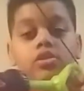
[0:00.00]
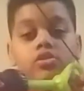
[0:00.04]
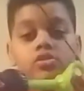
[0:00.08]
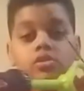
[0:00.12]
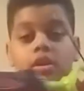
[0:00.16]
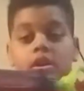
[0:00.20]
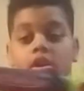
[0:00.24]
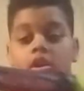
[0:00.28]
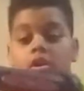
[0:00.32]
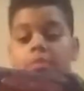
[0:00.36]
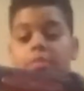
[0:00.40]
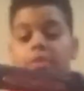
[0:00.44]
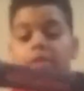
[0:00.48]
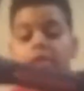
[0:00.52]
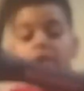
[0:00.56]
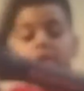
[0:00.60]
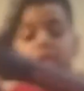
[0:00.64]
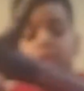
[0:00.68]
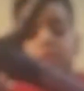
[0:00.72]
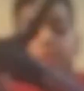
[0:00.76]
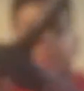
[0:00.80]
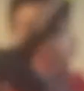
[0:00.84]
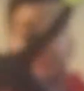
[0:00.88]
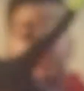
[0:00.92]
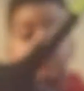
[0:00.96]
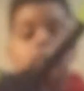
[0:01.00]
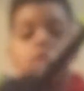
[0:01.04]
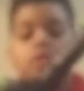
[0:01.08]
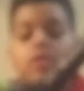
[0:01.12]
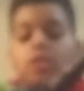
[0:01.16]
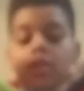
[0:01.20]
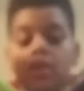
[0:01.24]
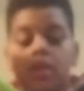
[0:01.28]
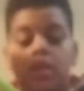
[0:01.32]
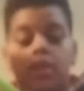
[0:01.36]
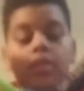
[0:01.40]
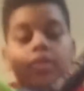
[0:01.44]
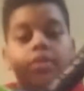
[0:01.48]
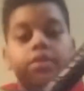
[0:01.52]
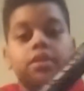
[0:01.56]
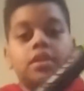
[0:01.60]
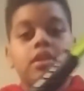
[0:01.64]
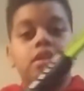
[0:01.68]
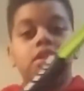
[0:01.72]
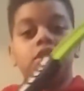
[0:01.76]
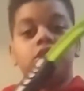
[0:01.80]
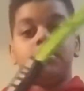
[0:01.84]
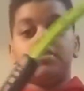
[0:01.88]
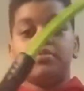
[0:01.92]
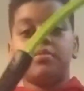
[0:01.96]
trigger, because
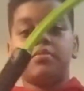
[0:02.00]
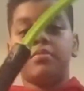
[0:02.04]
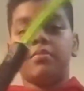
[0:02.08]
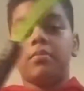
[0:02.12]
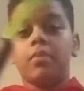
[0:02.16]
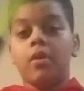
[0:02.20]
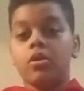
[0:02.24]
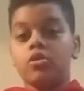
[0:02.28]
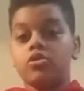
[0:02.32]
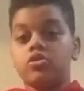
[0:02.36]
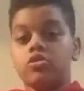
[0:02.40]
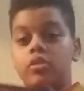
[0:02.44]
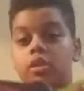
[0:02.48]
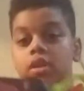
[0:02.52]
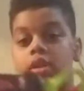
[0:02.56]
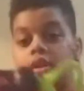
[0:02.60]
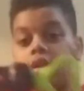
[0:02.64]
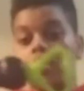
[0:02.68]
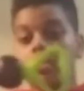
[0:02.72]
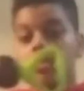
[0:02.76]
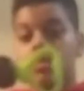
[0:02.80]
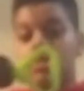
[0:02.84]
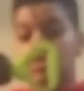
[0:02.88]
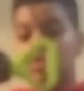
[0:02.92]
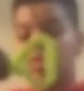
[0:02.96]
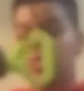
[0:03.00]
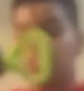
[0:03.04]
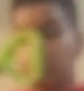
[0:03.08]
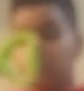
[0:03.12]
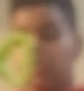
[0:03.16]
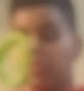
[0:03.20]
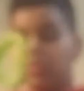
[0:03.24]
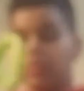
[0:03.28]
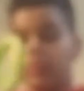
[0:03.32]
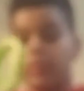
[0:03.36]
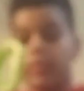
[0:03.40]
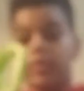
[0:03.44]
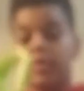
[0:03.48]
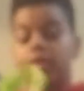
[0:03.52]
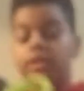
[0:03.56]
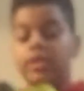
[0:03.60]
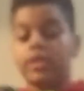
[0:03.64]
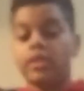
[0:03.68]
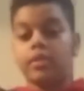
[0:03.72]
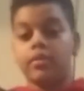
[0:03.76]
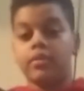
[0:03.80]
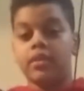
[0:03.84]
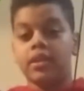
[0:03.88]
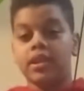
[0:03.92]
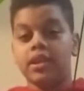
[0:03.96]
this bowstring really
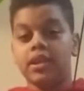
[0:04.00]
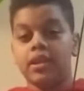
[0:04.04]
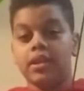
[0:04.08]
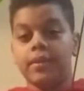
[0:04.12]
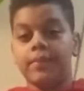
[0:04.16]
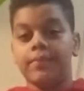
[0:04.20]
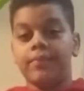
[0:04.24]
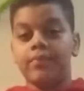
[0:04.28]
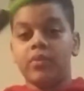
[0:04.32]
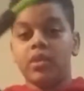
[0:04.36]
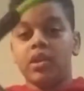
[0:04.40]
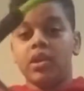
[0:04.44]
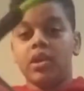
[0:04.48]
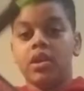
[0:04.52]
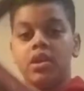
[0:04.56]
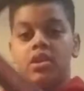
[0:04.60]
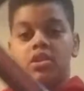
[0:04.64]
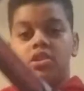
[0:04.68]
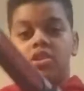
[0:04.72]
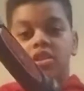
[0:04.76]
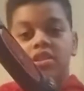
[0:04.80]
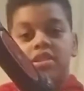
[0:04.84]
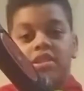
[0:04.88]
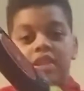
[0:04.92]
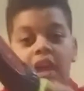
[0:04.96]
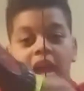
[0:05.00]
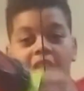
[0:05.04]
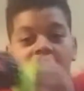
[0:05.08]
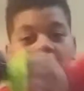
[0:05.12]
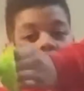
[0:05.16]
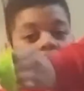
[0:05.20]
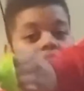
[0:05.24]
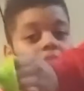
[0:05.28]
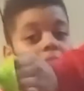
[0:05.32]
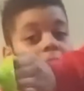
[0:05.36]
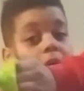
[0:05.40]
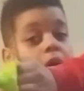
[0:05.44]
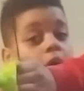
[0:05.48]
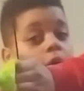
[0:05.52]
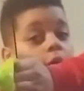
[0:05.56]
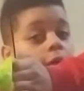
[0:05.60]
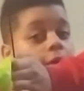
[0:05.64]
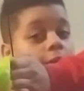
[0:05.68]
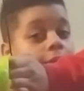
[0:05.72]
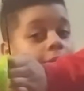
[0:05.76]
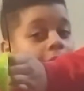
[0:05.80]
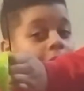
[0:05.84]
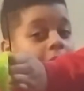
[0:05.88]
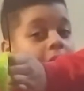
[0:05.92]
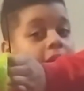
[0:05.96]
don't need it, just to add the whole
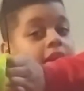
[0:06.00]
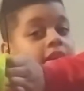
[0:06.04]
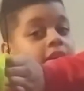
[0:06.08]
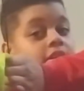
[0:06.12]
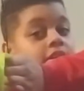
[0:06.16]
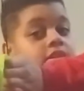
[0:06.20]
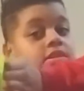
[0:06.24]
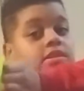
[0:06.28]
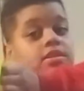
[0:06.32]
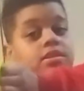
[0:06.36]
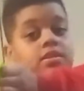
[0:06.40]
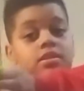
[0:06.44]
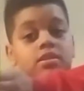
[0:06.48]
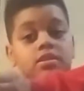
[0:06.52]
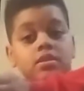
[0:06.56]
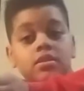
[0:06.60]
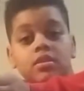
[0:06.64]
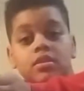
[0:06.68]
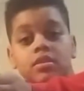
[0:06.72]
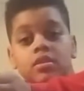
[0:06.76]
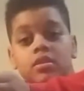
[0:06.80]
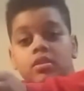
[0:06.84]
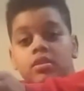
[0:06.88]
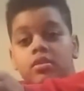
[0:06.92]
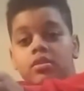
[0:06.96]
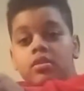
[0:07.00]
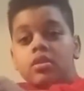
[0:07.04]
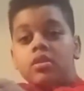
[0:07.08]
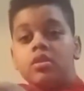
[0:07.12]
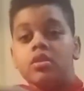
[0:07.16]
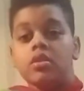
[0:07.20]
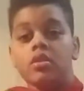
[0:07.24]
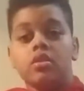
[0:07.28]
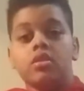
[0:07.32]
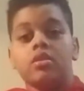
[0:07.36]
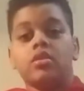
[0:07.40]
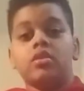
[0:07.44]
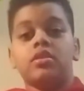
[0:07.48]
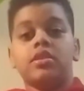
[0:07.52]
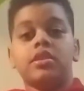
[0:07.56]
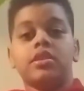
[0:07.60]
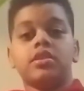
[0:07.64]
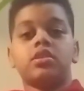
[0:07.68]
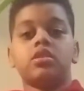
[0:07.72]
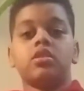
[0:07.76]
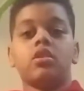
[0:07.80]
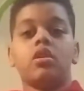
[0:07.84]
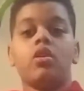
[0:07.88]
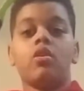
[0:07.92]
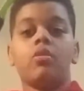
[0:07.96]
effect.
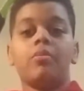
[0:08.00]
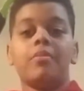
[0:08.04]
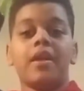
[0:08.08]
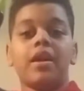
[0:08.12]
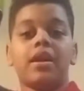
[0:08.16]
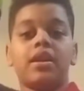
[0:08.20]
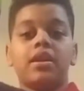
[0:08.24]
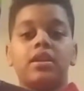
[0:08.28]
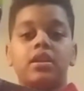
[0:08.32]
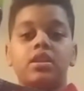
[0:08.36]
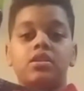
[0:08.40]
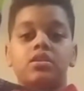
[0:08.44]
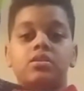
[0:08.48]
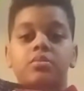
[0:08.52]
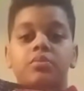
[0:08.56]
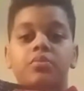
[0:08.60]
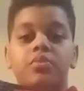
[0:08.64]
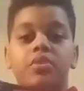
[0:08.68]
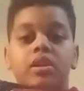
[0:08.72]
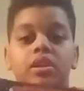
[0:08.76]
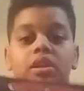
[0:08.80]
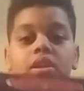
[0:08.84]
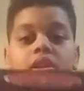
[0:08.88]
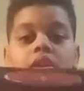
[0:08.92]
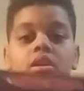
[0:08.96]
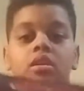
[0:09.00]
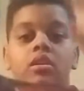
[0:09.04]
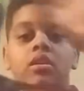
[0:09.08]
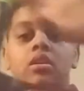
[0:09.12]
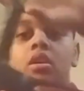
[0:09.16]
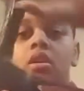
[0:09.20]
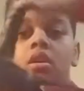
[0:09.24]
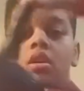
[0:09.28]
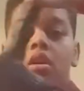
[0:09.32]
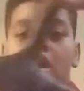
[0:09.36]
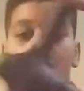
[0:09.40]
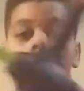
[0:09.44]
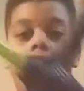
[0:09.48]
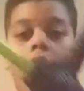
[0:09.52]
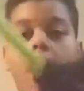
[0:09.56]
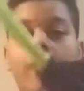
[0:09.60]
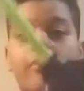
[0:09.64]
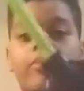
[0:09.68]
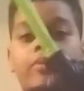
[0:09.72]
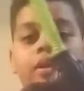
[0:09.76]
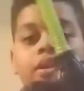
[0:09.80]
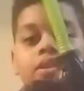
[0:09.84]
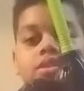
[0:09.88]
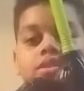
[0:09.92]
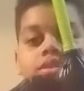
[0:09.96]
This whole mechanism really
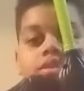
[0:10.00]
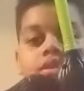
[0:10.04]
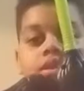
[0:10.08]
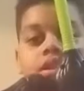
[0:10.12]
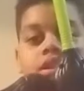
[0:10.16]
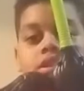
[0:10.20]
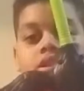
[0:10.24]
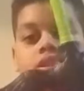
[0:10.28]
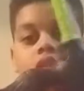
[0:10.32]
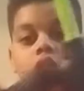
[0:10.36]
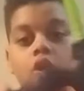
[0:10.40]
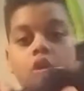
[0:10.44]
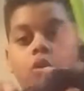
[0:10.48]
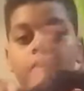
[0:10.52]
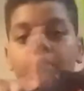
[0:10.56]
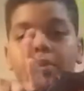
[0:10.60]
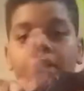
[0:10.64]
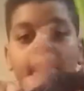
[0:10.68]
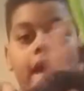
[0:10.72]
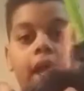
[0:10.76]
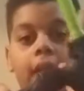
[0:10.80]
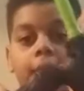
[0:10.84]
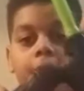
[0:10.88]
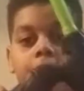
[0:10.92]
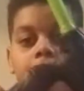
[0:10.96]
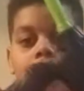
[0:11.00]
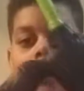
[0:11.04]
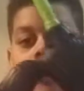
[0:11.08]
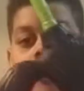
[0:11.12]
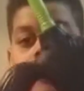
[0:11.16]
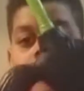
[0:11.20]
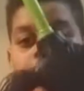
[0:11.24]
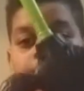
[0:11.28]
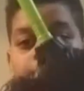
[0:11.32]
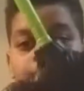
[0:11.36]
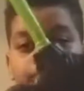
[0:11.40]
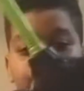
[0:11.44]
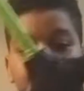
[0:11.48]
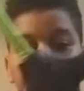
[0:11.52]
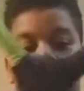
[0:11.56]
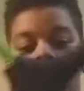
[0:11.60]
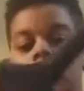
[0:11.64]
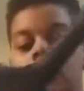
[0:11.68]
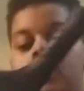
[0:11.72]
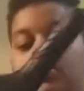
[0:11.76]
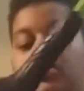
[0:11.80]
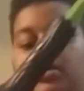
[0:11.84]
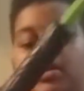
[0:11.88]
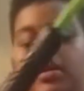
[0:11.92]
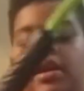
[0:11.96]
operates on this whole black part.
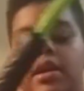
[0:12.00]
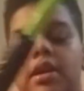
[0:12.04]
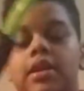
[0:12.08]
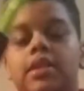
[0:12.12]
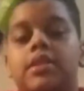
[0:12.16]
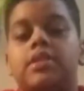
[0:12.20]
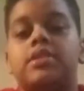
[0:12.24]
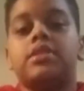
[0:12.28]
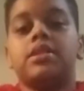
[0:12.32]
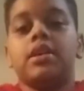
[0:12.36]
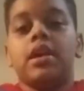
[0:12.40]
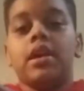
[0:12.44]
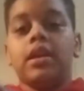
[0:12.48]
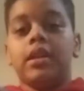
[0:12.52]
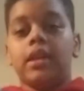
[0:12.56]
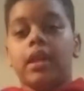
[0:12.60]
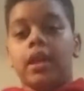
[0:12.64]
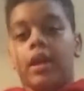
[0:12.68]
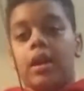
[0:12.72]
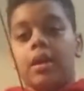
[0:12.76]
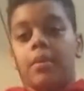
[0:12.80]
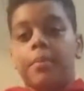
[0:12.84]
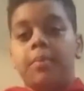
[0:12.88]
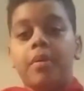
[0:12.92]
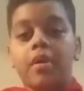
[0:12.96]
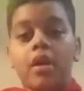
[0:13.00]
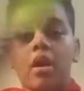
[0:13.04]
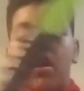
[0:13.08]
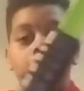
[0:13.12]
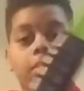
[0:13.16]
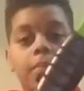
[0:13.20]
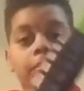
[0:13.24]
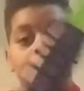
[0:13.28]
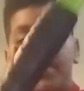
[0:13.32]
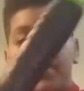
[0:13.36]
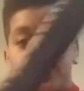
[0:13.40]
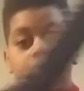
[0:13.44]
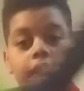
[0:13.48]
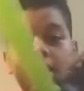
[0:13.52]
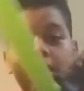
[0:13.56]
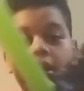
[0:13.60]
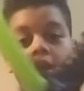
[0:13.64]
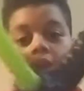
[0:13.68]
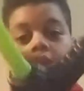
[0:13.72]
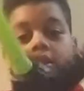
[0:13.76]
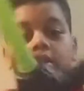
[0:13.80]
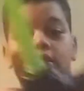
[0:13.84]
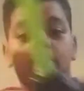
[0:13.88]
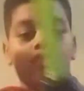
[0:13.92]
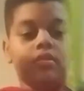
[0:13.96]
It's like a pump,
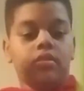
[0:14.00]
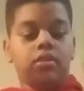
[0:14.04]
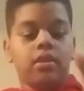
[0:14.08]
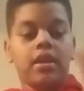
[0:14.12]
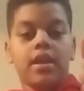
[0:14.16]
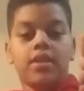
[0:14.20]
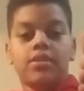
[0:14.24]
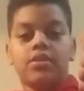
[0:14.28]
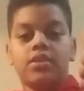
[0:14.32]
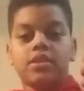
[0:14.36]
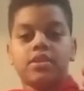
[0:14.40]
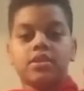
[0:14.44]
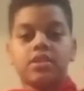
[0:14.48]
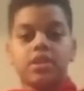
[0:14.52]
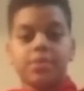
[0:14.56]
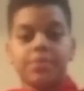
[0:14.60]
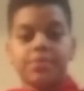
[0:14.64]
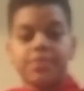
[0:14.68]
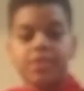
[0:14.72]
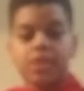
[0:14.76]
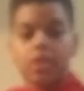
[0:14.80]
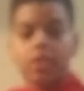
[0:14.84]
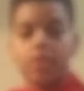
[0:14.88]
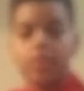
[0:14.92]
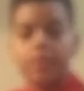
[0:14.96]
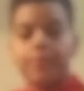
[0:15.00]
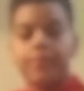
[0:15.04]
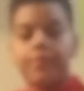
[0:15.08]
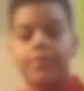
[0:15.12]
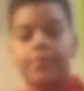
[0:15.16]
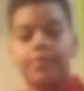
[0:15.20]
and yeah, this comes off,